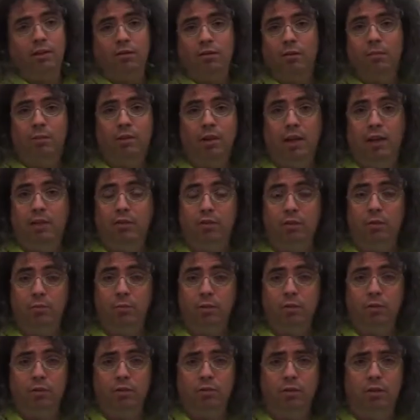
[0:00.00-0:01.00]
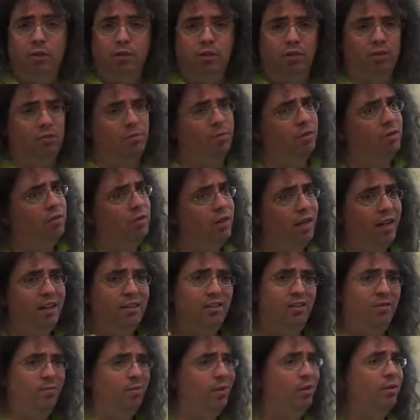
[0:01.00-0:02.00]
like some classical music traditions, but
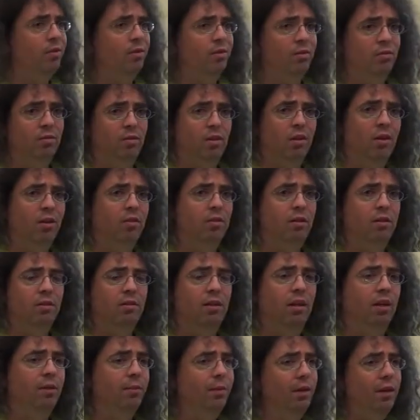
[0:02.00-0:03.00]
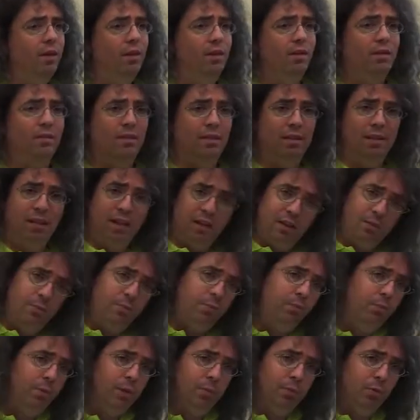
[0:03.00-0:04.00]
jazz has been around a long, long time. There's a lot
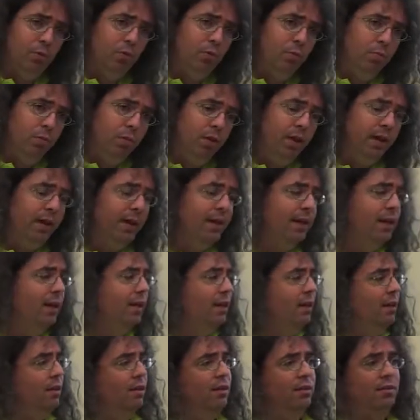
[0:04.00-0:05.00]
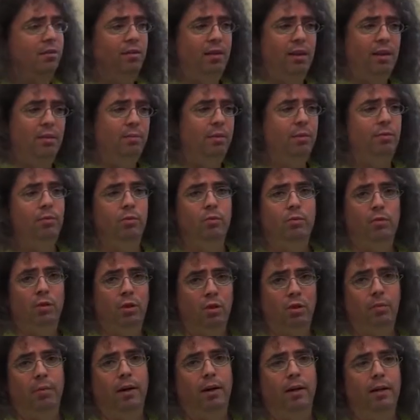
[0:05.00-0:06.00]
of people who play it. There's a lot of people who
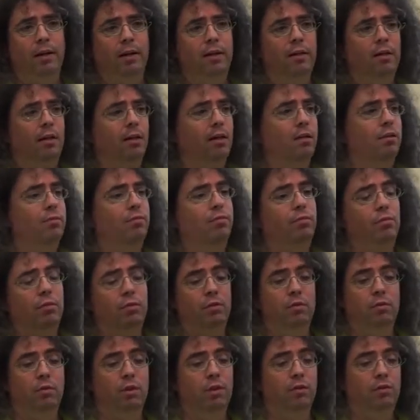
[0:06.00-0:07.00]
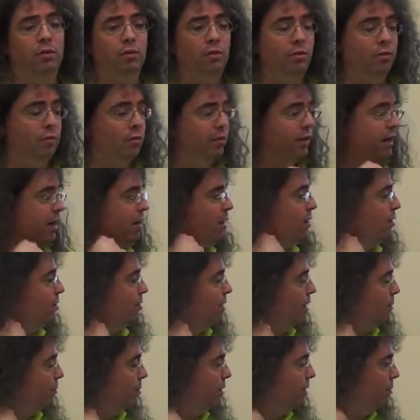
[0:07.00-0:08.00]
know about it, a lot of listeners who
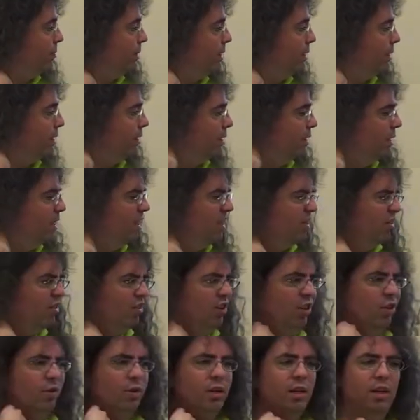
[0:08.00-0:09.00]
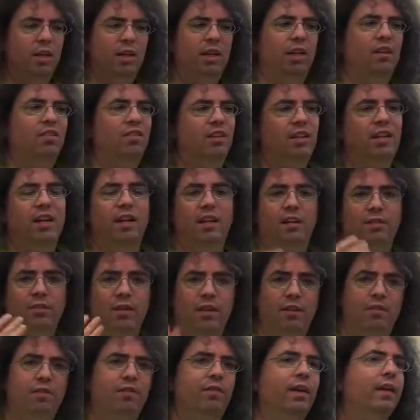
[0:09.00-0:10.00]
care deeply about it. So it's a kind
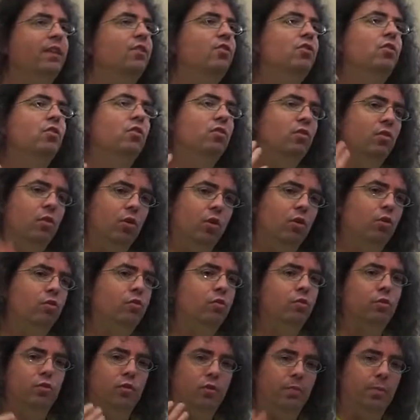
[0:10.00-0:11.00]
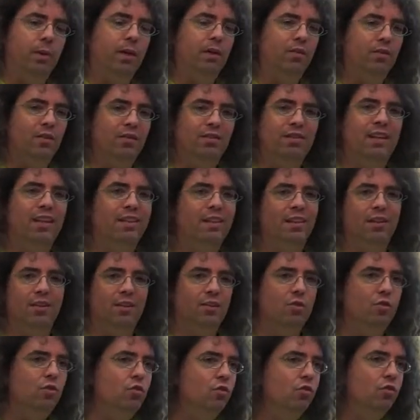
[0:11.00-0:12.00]
of conventional cultural space. It's not that
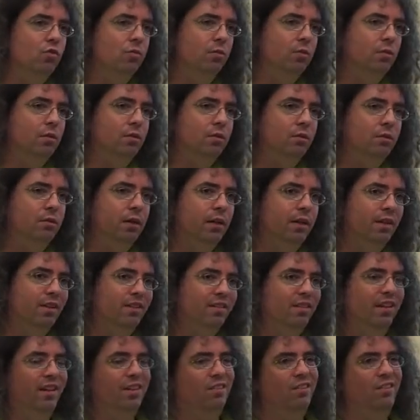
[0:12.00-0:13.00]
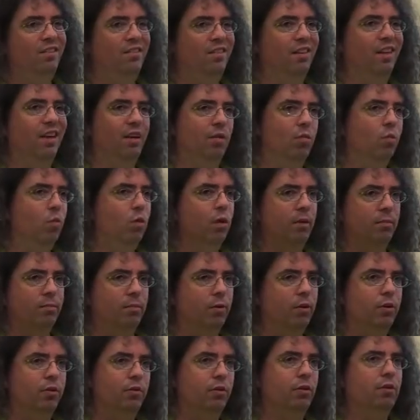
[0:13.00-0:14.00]
unusual, right? It's not just like
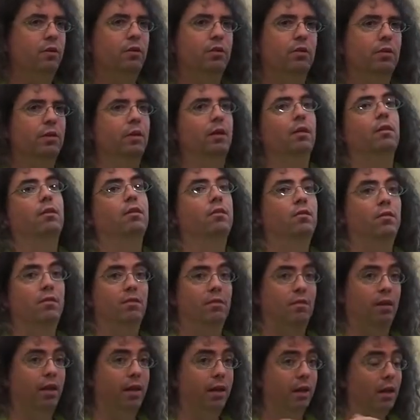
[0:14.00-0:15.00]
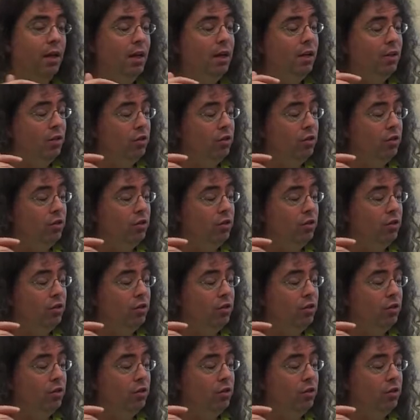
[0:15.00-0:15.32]
one person doing it. This is like